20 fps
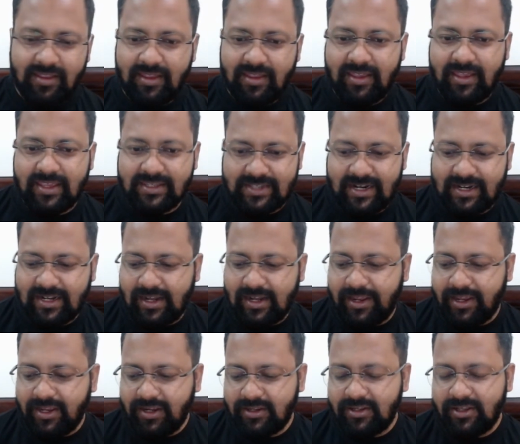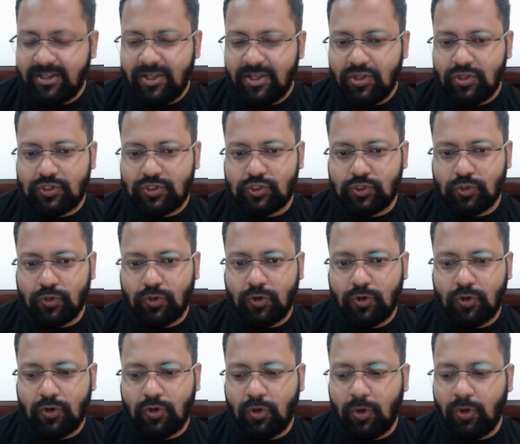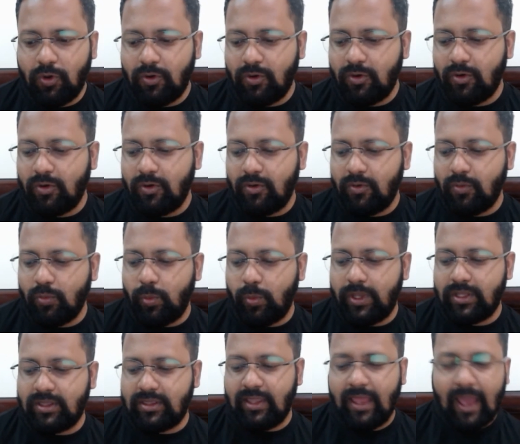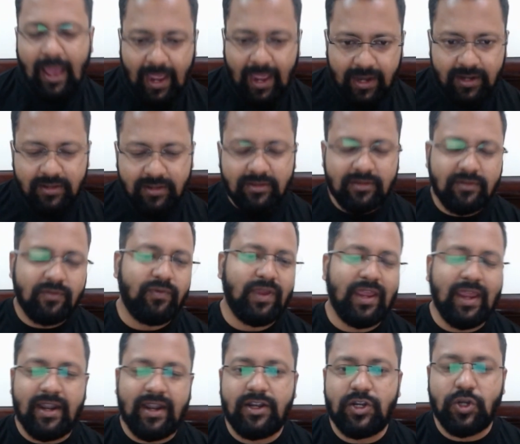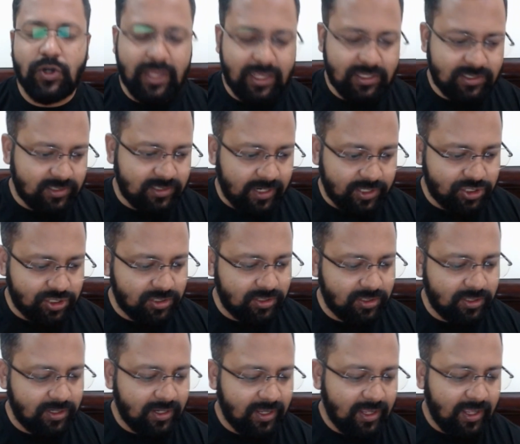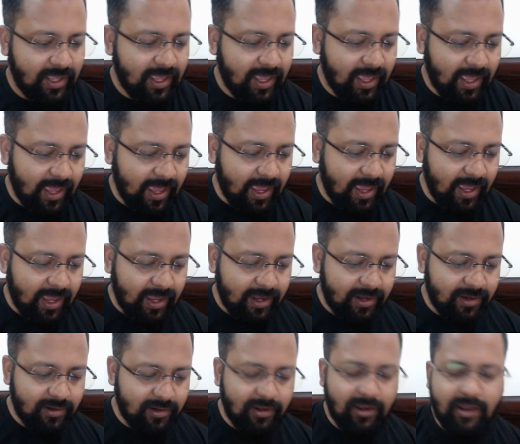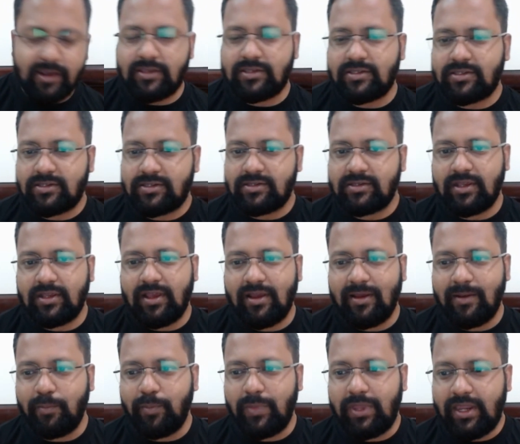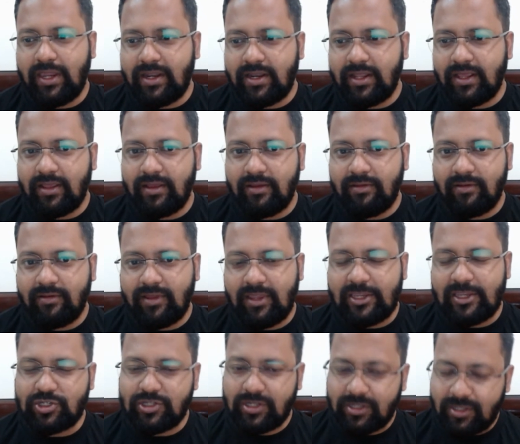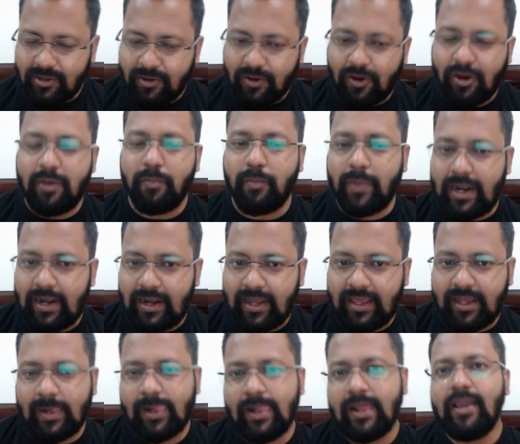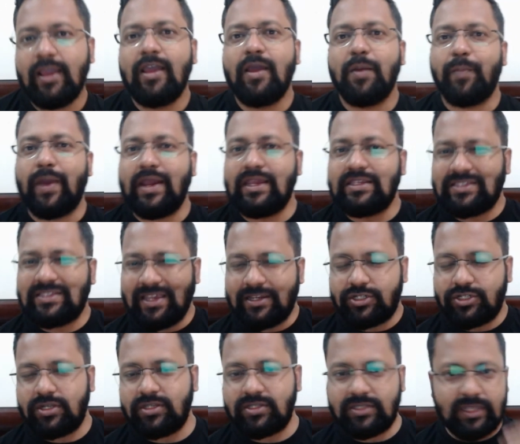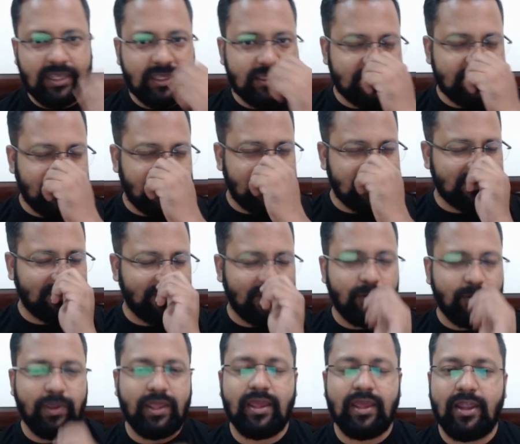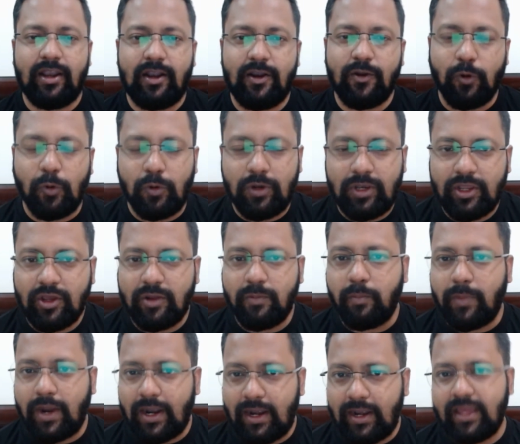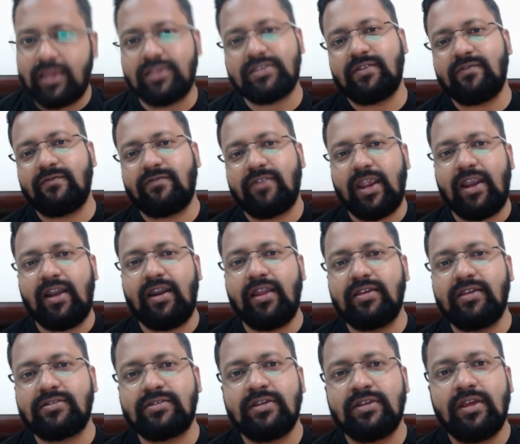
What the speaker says: Is that clear? So with that, we end today's session, and let's meet each other on Monday. My sessions these days will be held only on Mondays and Fridays.